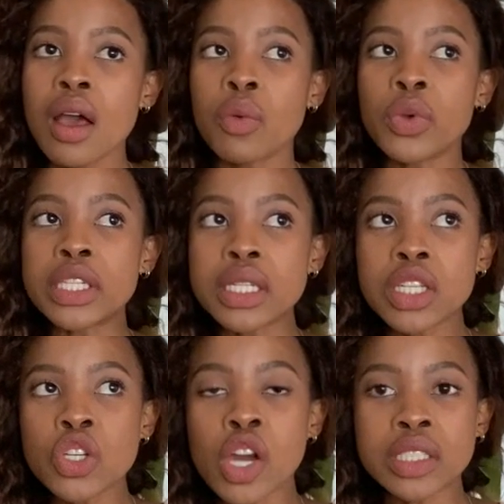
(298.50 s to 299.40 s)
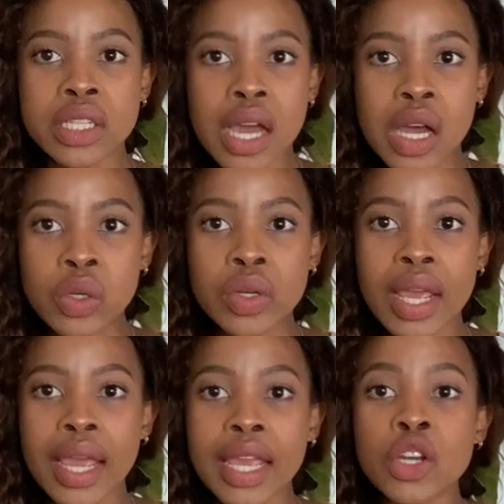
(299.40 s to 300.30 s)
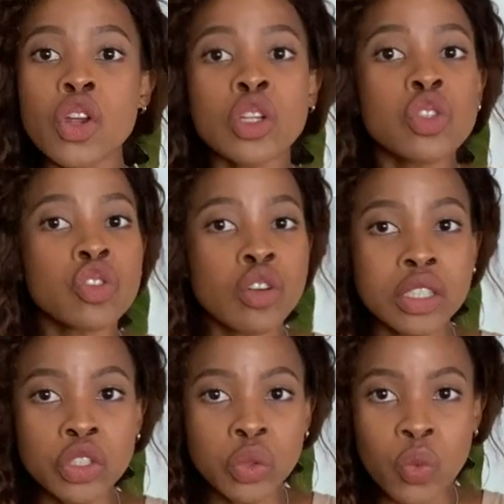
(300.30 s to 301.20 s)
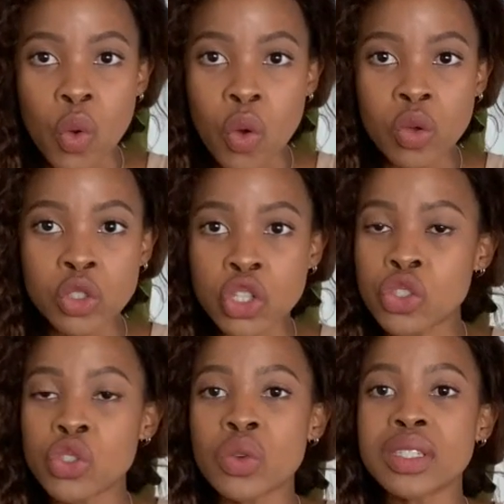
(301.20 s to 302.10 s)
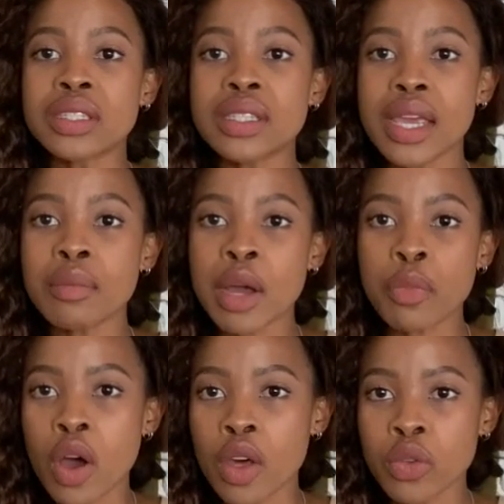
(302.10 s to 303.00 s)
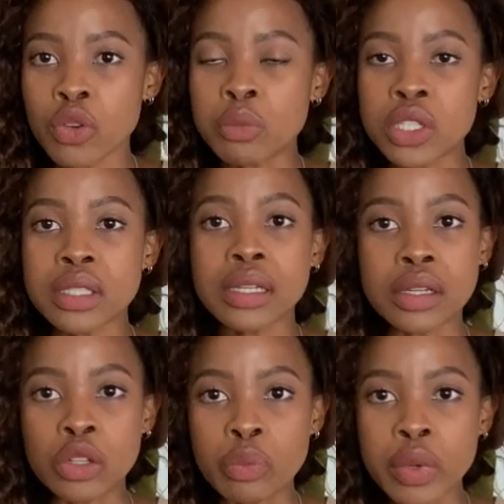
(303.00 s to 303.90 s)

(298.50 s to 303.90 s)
We did knock down a non-structural wall just to extend my bathroom just a little